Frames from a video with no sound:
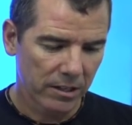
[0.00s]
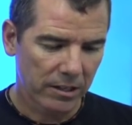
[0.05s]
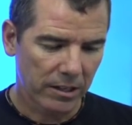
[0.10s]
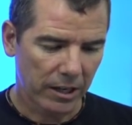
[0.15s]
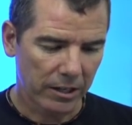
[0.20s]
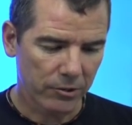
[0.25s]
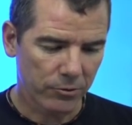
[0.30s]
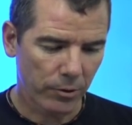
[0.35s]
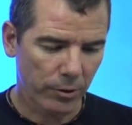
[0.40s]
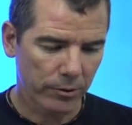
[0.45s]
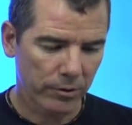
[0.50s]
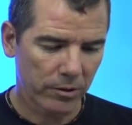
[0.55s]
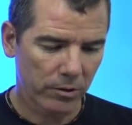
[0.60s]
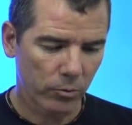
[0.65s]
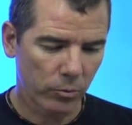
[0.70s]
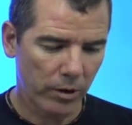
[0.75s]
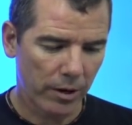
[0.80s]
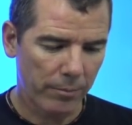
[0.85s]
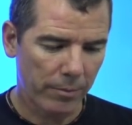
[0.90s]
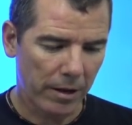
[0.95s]
Contrary to
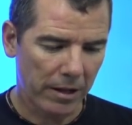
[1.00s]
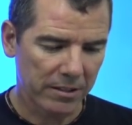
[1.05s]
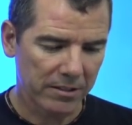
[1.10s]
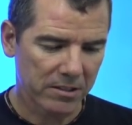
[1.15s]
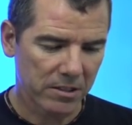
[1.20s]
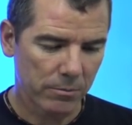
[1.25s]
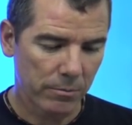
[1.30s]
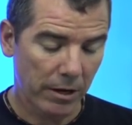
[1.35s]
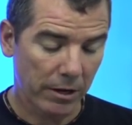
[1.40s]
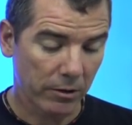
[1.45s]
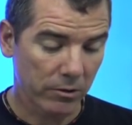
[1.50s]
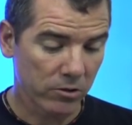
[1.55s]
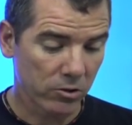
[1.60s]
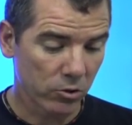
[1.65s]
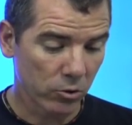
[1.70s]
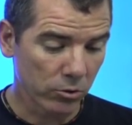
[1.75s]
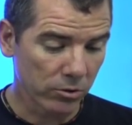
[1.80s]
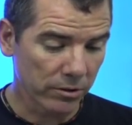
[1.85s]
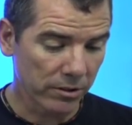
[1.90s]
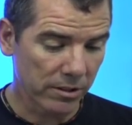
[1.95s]
the way policymakers
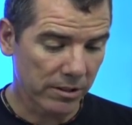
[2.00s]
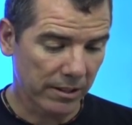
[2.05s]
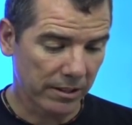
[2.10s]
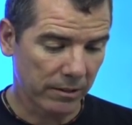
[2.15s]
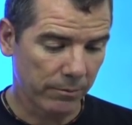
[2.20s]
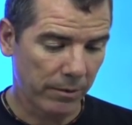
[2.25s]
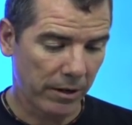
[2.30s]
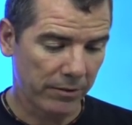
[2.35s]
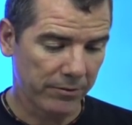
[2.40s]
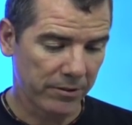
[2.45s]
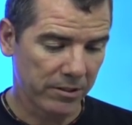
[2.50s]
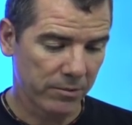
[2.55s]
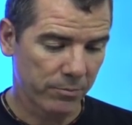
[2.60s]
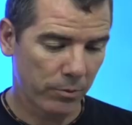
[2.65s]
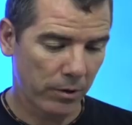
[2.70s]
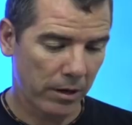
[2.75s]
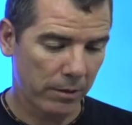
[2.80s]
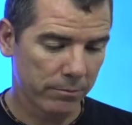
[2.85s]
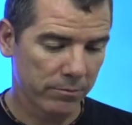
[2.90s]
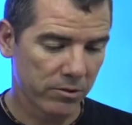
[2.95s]
usually think about these
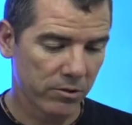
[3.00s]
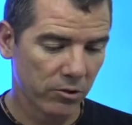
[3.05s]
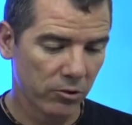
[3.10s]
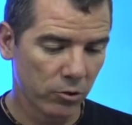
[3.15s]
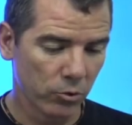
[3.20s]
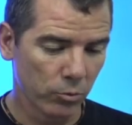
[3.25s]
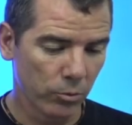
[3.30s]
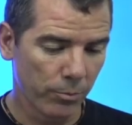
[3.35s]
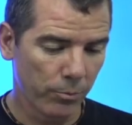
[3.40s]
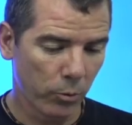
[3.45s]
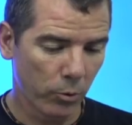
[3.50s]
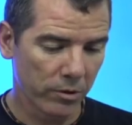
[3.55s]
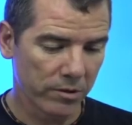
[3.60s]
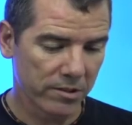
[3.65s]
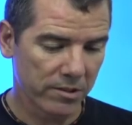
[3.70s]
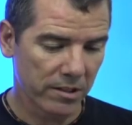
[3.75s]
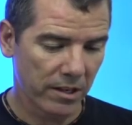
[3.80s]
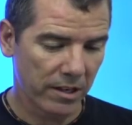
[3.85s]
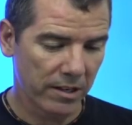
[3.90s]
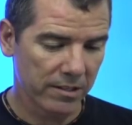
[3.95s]
problems, the new
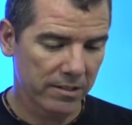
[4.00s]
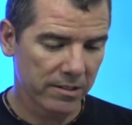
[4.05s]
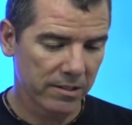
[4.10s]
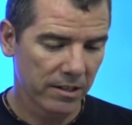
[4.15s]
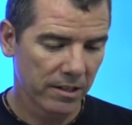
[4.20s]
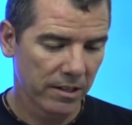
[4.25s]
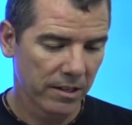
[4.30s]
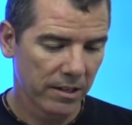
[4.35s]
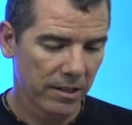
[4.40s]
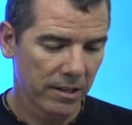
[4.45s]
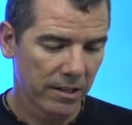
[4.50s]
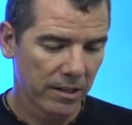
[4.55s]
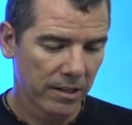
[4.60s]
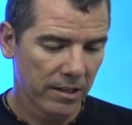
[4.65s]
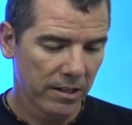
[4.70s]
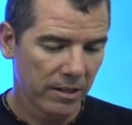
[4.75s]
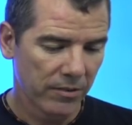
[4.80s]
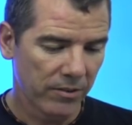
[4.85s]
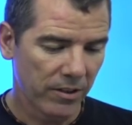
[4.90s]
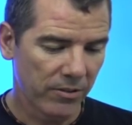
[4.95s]
report says
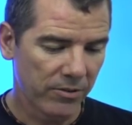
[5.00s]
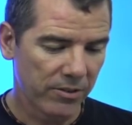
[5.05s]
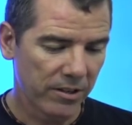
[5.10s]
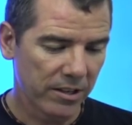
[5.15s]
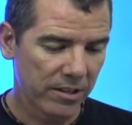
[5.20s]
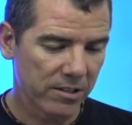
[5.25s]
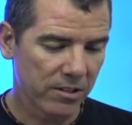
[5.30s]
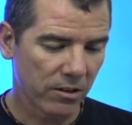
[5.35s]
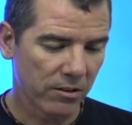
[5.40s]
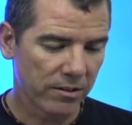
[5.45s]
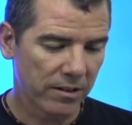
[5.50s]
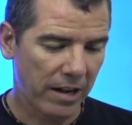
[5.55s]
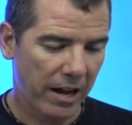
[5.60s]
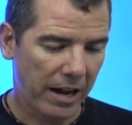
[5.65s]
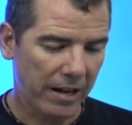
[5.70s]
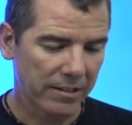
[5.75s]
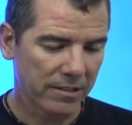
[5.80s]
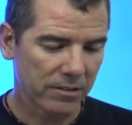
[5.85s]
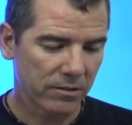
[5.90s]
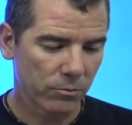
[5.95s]
that these are
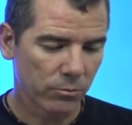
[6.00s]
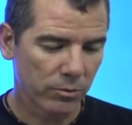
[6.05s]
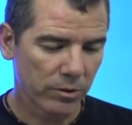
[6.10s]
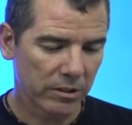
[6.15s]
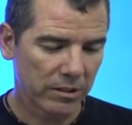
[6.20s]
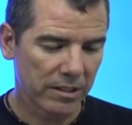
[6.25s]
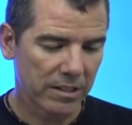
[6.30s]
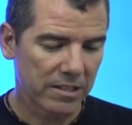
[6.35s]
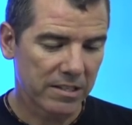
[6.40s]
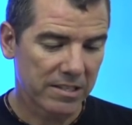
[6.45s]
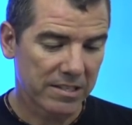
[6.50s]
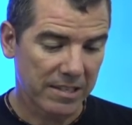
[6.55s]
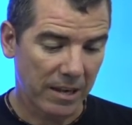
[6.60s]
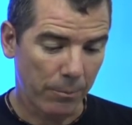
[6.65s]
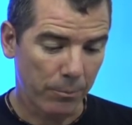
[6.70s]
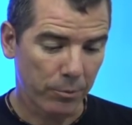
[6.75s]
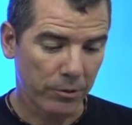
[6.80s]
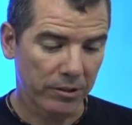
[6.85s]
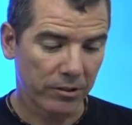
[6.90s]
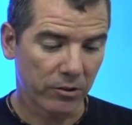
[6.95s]
not really
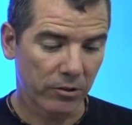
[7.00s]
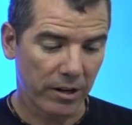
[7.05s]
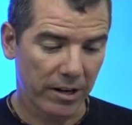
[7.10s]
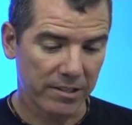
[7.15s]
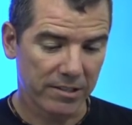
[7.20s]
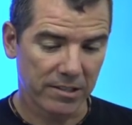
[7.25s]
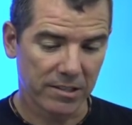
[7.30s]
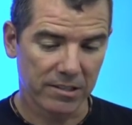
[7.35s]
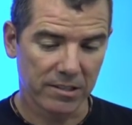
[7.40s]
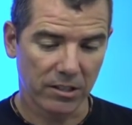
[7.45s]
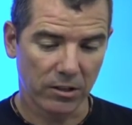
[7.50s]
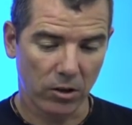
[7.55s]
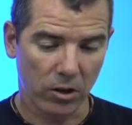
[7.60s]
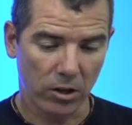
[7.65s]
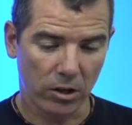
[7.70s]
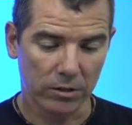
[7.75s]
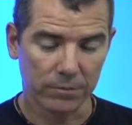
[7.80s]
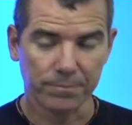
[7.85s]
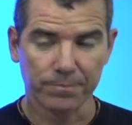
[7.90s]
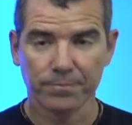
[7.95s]
separate crises at
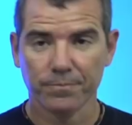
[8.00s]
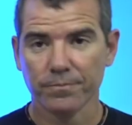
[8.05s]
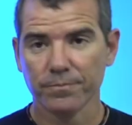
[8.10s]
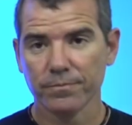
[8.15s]
all.